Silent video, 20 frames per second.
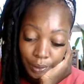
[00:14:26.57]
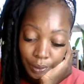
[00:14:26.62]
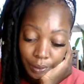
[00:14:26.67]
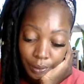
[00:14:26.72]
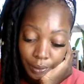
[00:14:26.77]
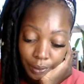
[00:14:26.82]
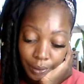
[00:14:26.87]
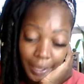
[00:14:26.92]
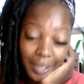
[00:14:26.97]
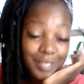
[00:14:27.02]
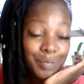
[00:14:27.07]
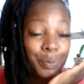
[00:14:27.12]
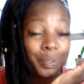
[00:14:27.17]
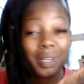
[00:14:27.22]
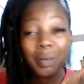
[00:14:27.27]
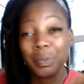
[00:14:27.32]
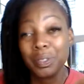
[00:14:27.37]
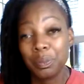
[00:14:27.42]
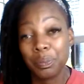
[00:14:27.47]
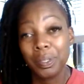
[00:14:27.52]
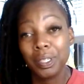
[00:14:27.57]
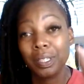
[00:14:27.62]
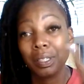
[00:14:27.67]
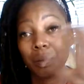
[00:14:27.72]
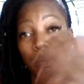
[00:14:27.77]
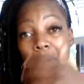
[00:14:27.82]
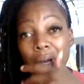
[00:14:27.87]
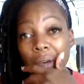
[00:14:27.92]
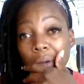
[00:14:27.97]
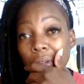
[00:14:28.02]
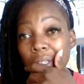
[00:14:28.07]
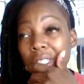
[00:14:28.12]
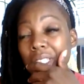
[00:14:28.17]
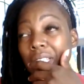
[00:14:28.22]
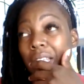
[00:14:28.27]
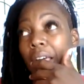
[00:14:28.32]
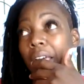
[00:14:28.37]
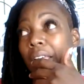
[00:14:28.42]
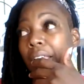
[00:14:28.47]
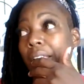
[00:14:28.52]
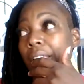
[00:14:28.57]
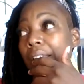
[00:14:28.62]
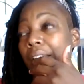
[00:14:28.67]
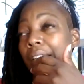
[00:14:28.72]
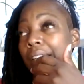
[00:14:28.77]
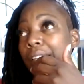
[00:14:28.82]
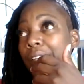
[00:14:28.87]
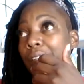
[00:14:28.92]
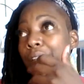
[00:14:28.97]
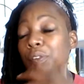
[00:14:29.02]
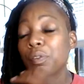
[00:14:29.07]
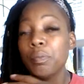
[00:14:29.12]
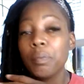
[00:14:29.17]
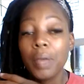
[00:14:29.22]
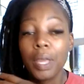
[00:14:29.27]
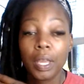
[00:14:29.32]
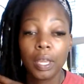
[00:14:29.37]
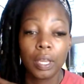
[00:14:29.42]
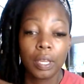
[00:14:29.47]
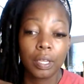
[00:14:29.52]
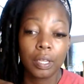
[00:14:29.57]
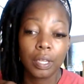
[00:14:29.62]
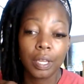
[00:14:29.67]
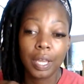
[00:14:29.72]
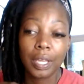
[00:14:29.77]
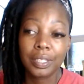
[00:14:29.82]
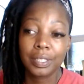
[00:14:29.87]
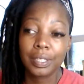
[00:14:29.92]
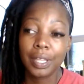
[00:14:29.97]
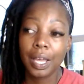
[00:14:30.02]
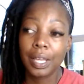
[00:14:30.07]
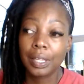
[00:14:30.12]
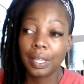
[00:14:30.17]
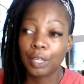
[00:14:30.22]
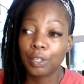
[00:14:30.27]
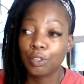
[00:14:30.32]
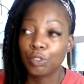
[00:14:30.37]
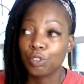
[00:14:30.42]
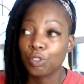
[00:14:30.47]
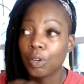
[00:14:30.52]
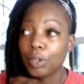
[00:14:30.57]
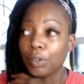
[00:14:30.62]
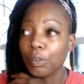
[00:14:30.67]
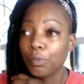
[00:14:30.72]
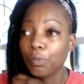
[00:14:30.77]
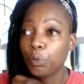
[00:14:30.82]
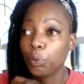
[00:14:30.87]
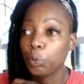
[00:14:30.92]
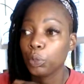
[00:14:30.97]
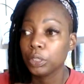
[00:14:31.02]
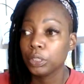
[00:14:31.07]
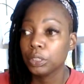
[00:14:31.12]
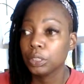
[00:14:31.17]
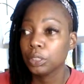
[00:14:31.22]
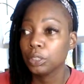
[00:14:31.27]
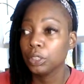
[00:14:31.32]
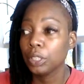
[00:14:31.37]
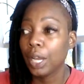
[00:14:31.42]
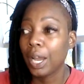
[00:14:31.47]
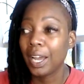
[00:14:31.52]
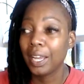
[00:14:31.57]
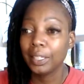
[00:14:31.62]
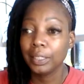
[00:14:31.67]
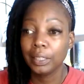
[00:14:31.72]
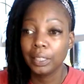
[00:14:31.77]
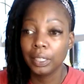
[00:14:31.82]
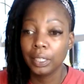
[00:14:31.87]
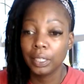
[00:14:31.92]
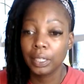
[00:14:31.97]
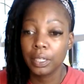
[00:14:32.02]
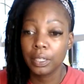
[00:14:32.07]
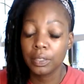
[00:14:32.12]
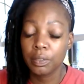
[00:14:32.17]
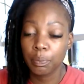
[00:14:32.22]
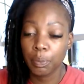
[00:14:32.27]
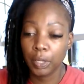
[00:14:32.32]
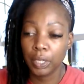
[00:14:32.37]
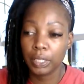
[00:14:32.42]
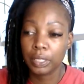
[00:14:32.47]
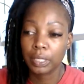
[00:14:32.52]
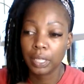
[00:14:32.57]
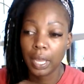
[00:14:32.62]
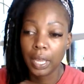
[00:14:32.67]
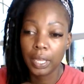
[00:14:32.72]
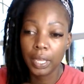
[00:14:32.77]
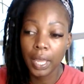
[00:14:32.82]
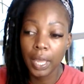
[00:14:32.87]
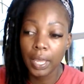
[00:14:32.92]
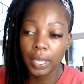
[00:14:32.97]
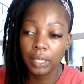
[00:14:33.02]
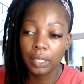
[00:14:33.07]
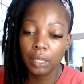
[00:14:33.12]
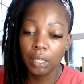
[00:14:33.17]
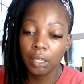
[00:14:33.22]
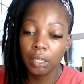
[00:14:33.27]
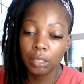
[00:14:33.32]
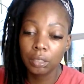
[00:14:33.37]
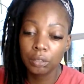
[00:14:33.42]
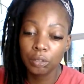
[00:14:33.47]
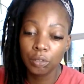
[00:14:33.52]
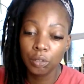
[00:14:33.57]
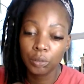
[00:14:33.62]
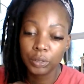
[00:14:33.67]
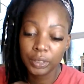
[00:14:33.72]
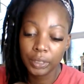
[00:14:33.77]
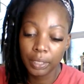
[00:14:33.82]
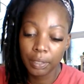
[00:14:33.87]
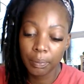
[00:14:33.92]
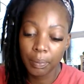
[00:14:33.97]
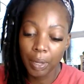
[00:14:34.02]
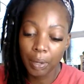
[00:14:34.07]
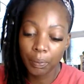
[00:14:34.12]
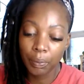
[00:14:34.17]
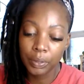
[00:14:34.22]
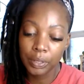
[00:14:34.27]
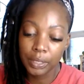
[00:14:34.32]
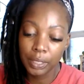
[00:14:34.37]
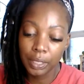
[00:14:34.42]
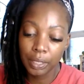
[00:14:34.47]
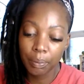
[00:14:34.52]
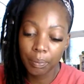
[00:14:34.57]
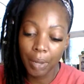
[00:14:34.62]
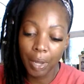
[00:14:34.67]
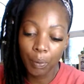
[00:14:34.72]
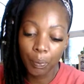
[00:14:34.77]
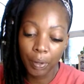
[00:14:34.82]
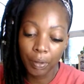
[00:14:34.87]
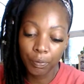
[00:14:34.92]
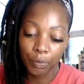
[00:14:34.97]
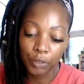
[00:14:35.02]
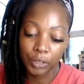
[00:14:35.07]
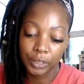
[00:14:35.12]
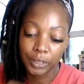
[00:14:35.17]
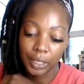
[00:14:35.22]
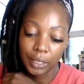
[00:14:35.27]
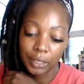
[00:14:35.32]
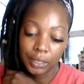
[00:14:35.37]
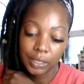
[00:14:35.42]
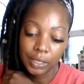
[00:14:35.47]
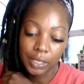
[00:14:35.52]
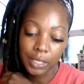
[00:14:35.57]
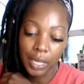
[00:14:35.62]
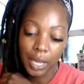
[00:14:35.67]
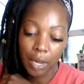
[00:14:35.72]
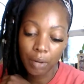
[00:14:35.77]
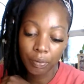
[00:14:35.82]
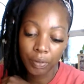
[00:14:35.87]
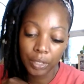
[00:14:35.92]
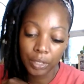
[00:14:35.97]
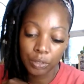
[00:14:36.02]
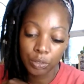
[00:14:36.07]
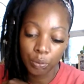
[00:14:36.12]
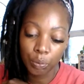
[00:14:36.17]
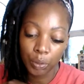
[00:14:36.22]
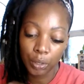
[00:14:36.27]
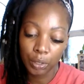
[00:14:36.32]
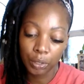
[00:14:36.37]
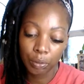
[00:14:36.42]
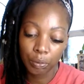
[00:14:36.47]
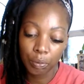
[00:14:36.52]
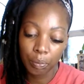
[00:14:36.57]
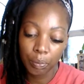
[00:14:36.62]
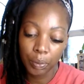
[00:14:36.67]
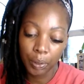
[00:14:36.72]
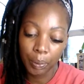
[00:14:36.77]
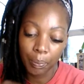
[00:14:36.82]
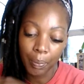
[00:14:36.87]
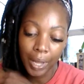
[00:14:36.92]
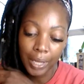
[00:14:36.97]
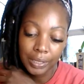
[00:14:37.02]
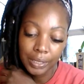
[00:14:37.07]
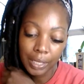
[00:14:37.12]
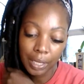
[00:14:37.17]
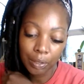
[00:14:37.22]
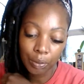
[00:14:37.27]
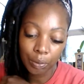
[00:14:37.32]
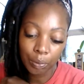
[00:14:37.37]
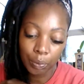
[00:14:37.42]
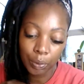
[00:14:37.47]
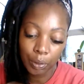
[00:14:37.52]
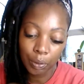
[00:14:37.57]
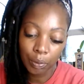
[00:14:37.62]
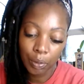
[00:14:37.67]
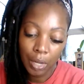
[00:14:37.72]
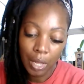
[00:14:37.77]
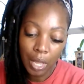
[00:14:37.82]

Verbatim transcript: And that's what I was speaking about. It's like you may it's not like you're trying to force your ideas, but it's like, hey, look, you know, see it my see it my way for a second. See how things are working on, on my side of the world.